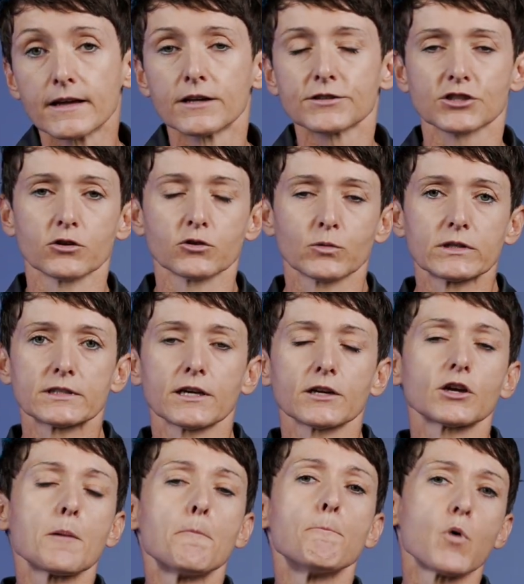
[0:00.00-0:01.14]
So it will
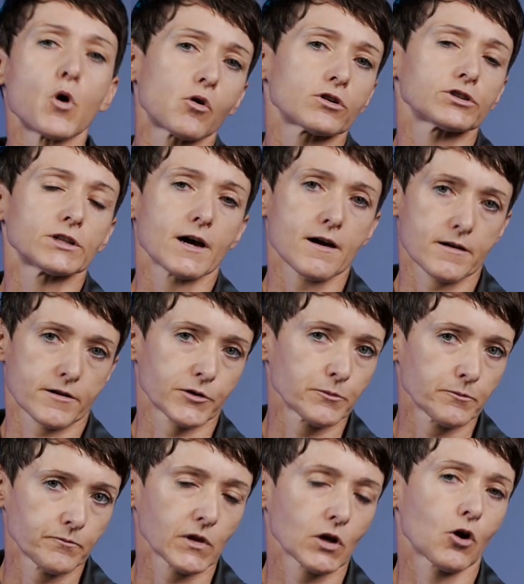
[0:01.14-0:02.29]
take more
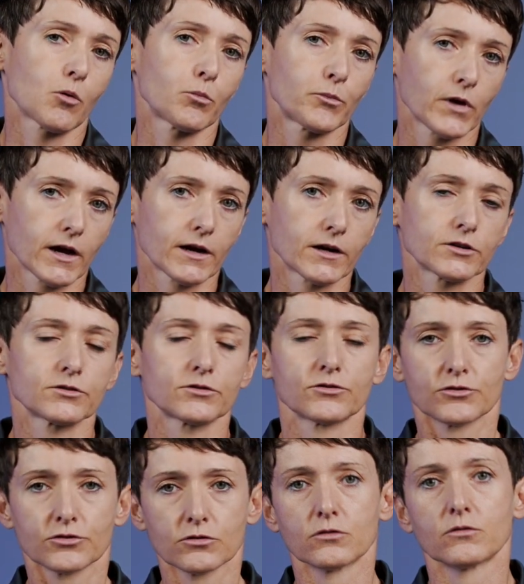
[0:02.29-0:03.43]
time compared
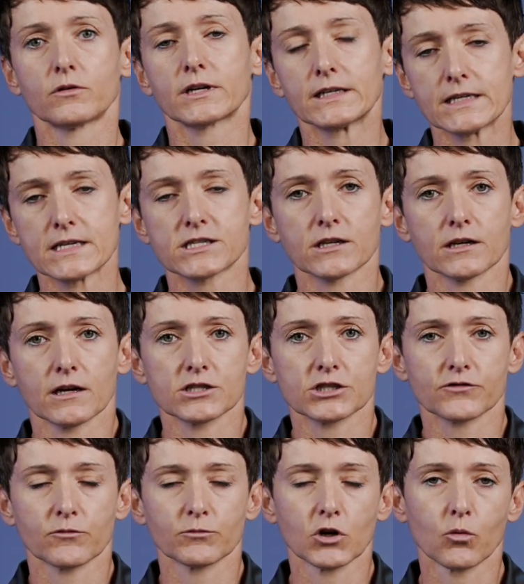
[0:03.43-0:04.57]
to releasing gas
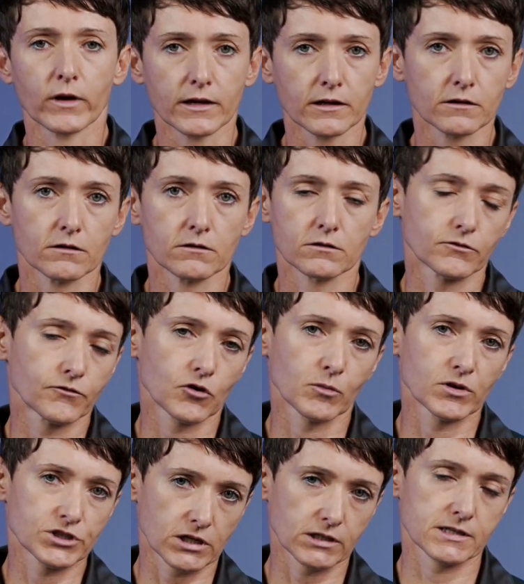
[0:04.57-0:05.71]
from your wing or from a
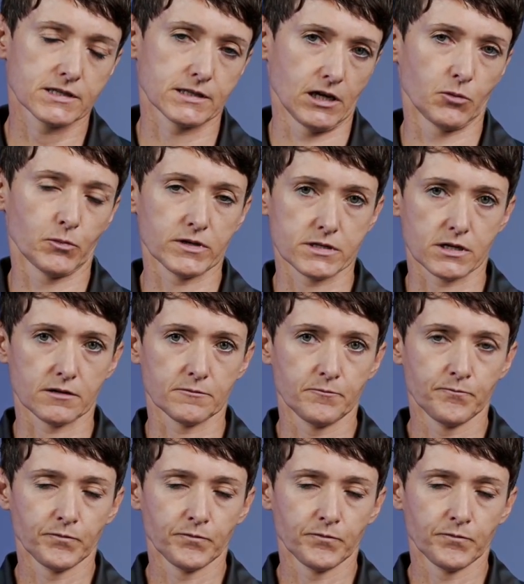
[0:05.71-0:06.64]
jacket style BC.